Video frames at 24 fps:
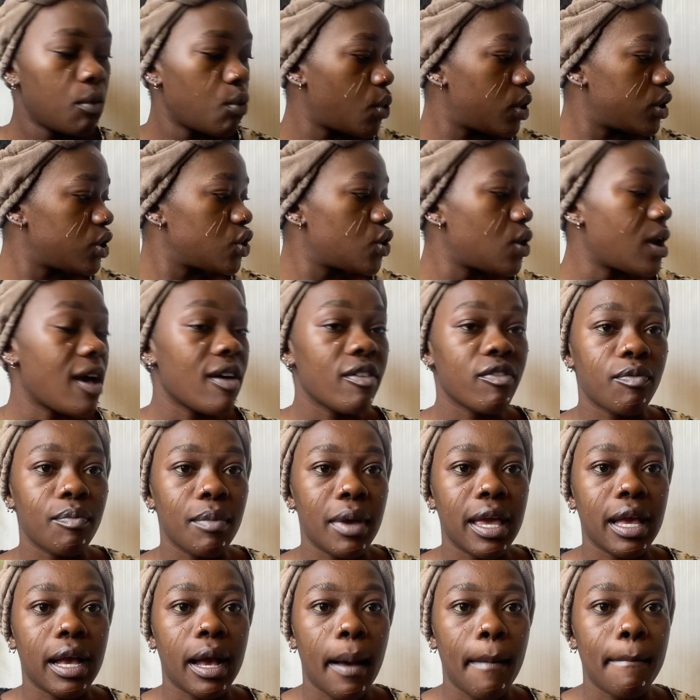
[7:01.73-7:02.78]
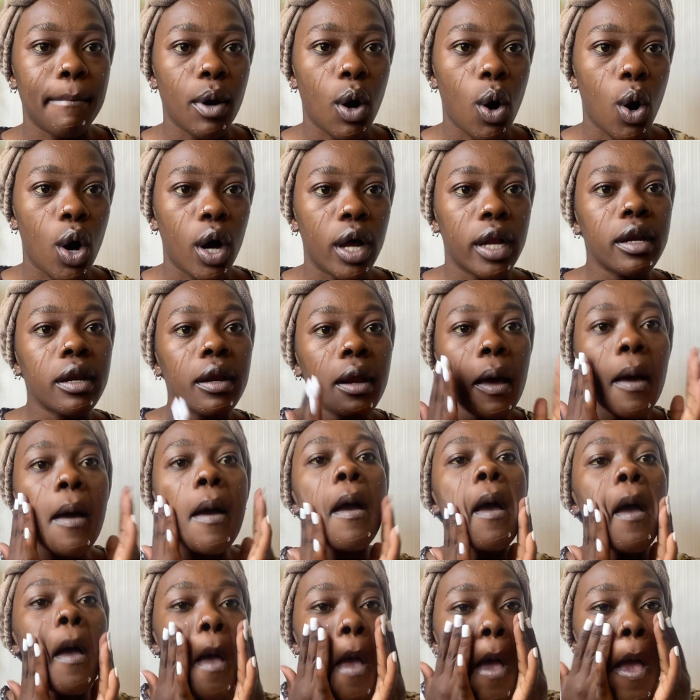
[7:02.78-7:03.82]
when you have makeup on,
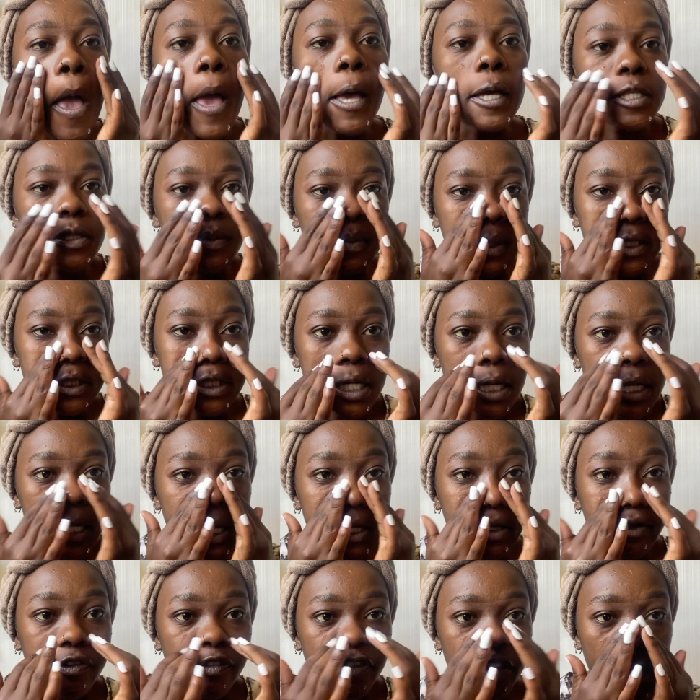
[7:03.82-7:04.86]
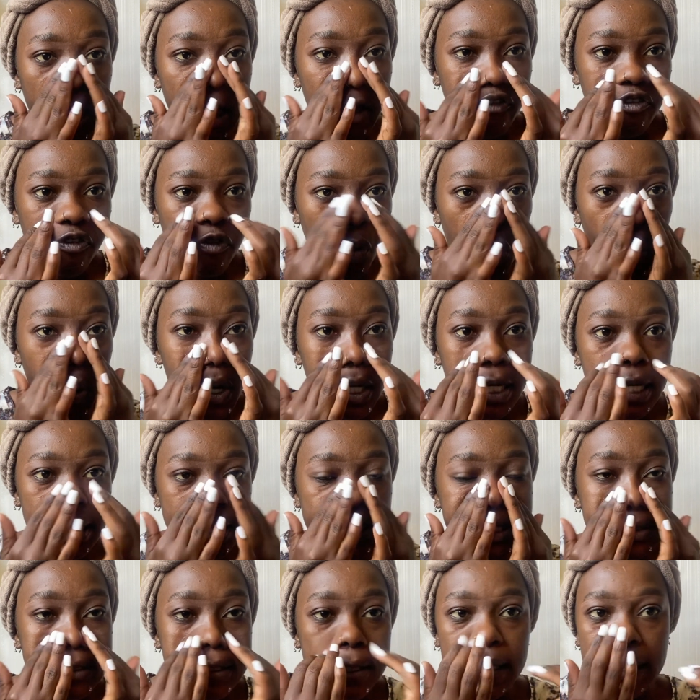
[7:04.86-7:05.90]
especially if you have oily
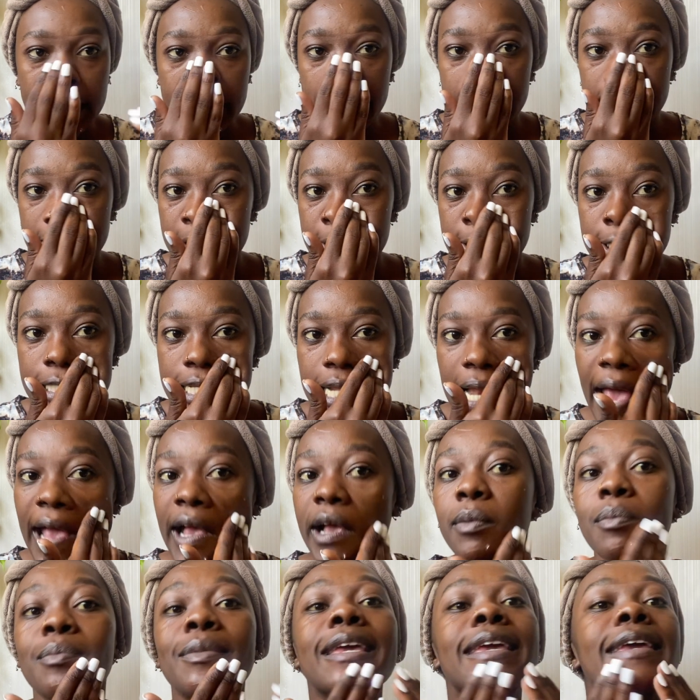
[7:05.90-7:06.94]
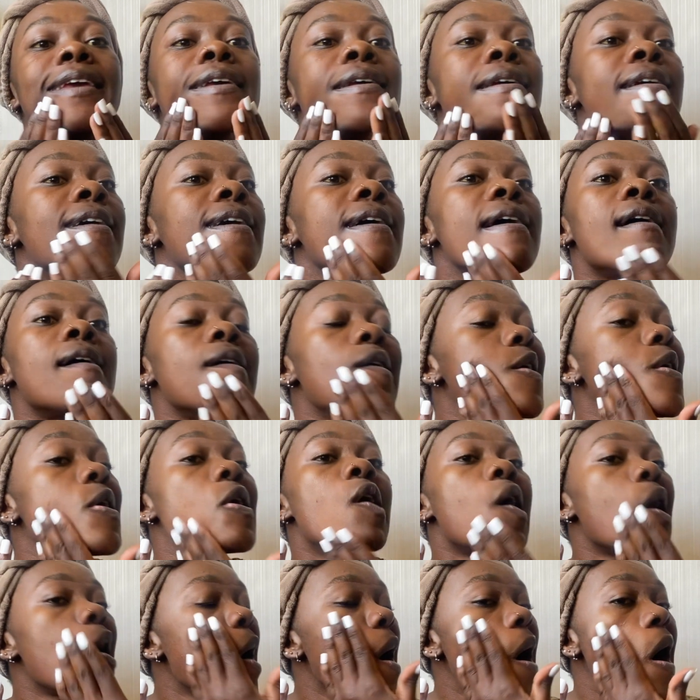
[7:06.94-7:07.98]
skin just like me.
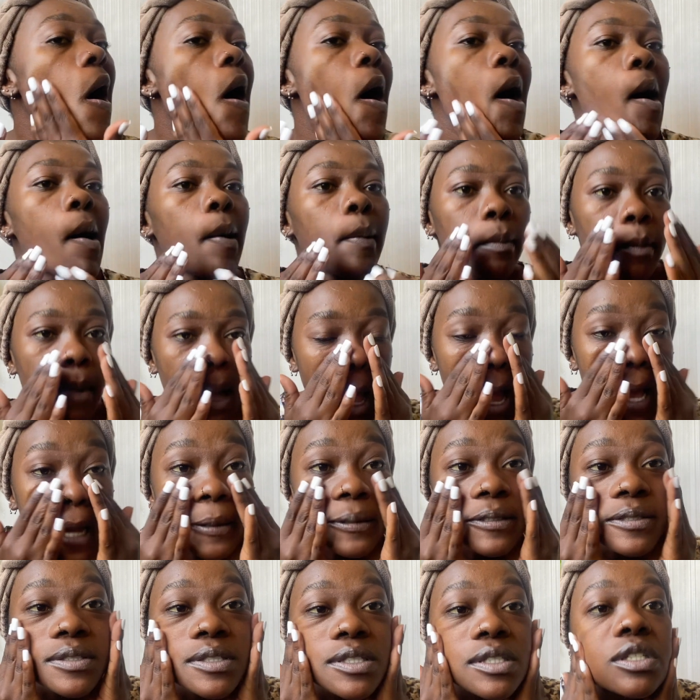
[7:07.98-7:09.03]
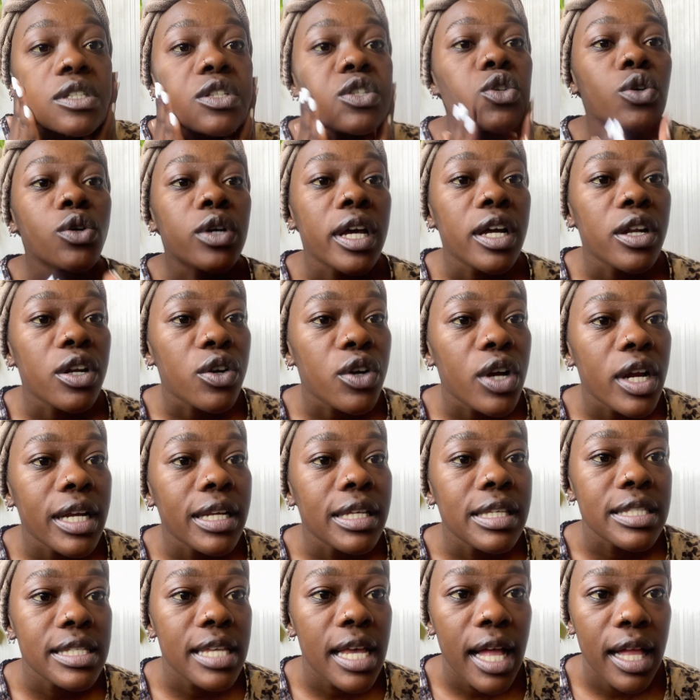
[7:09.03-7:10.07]
And you can already
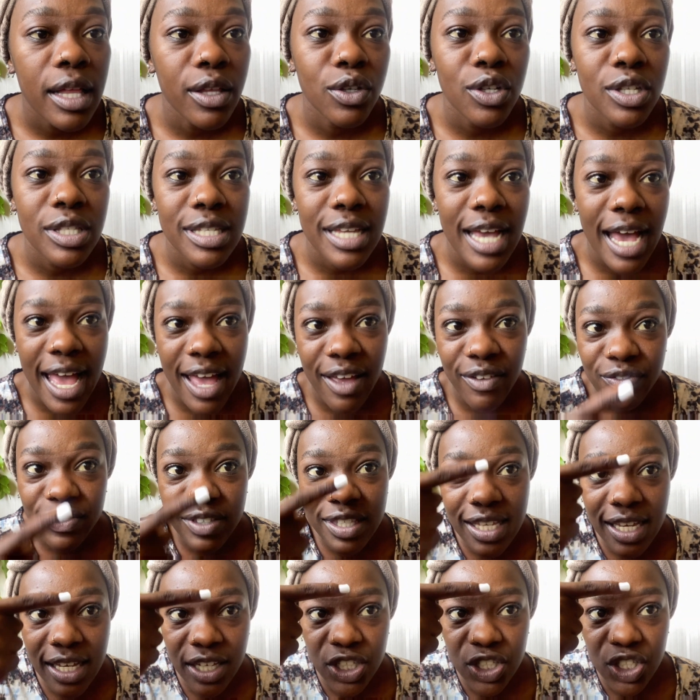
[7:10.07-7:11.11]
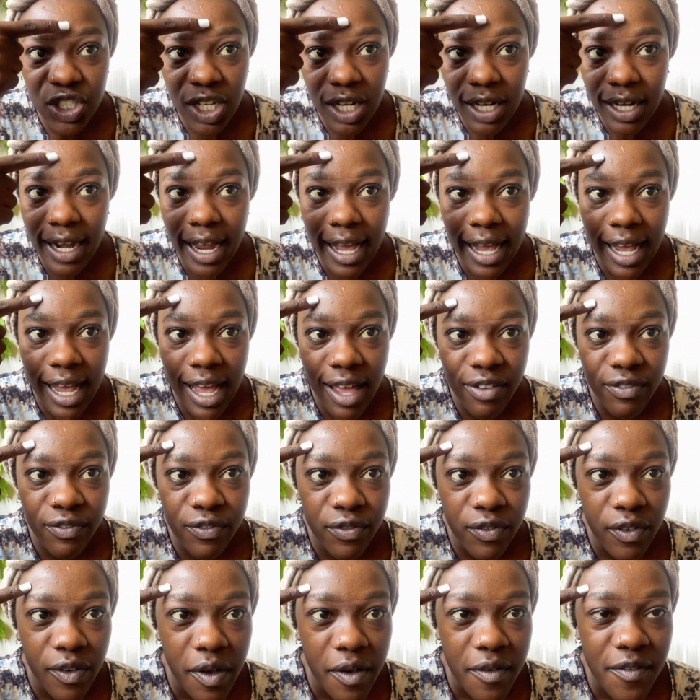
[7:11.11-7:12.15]
tell that I have texture, like I have
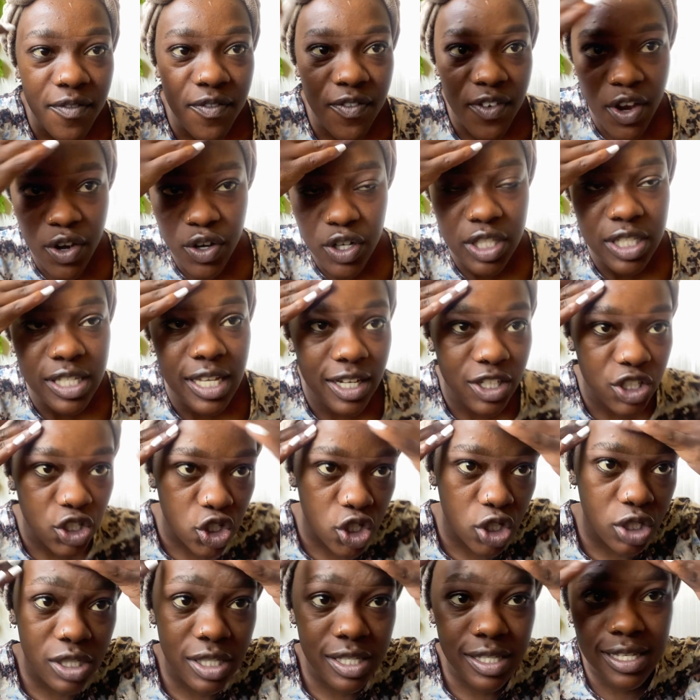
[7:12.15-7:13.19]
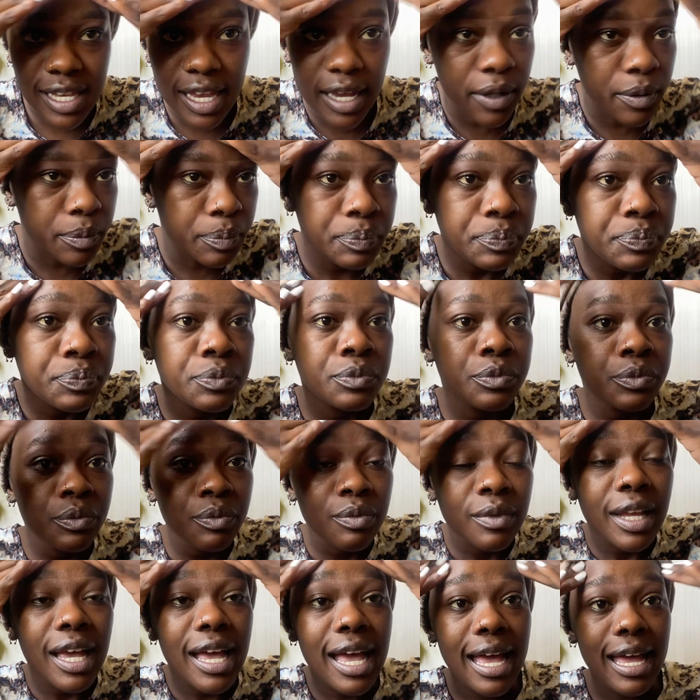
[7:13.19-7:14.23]
very textured skin.
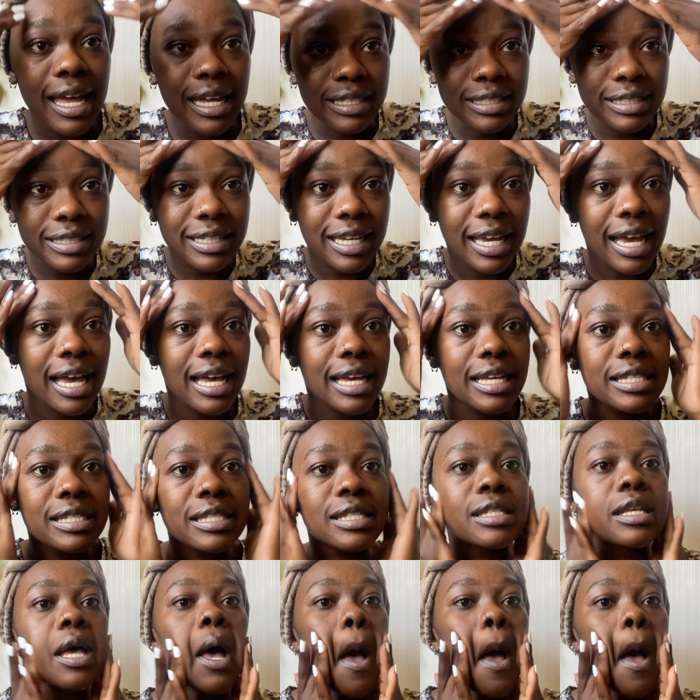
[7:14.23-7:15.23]
And guys,